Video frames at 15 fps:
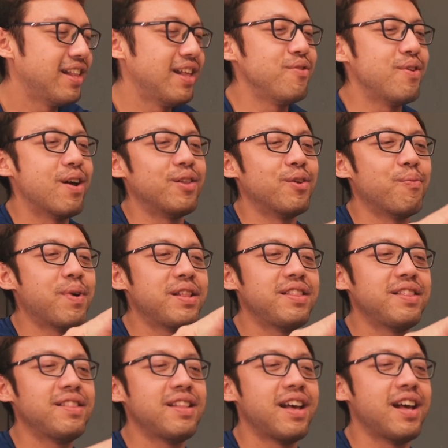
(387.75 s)
Then you have the
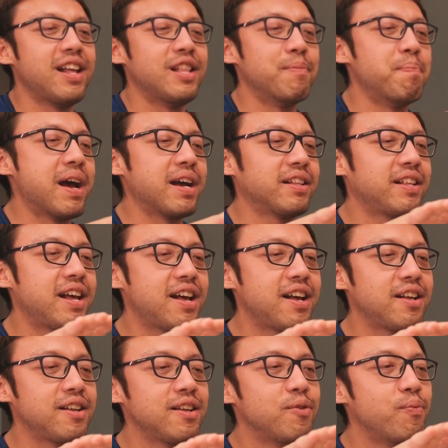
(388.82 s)
one at the back
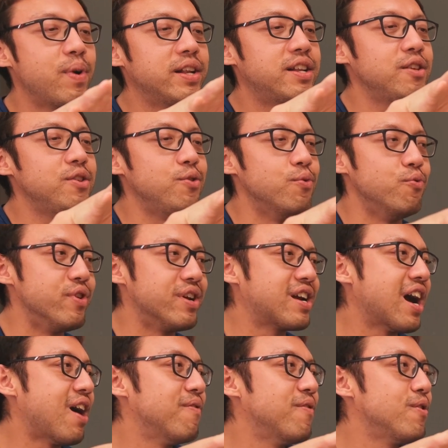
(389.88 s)
there, whether you
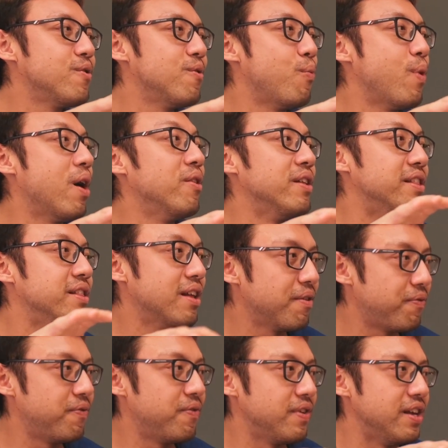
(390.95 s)
recover well
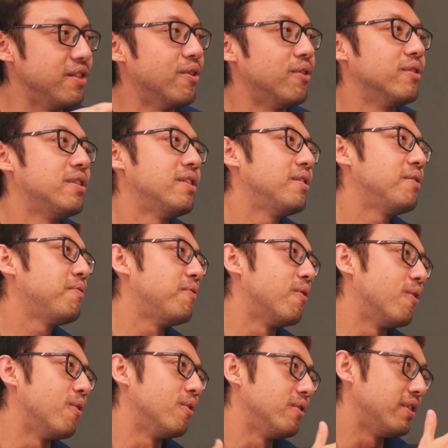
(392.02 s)
enough in order
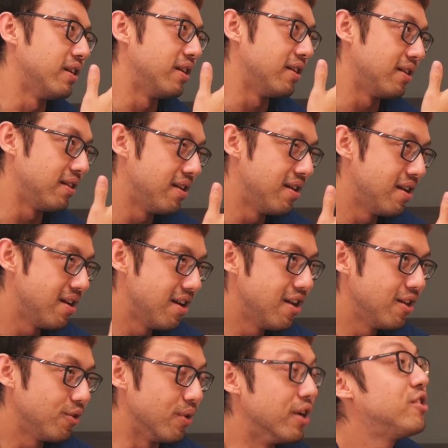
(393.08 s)
to
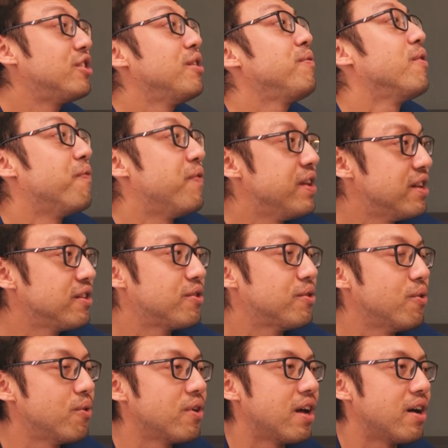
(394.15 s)
achieve your fitness
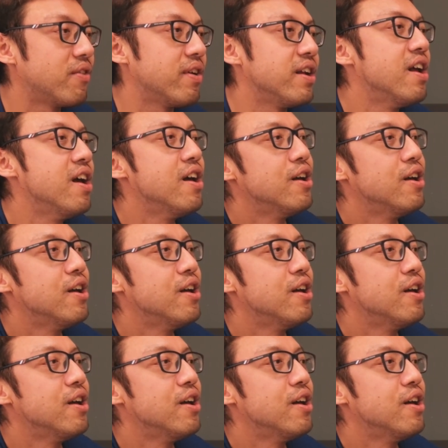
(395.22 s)
goal, right?